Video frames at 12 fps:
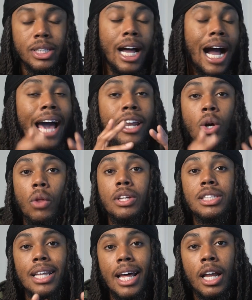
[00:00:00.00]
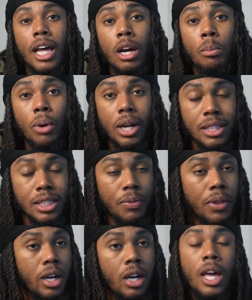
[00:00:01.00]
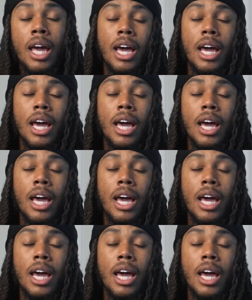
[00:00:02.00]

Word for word: Now, I know there's a lot of hair products out there.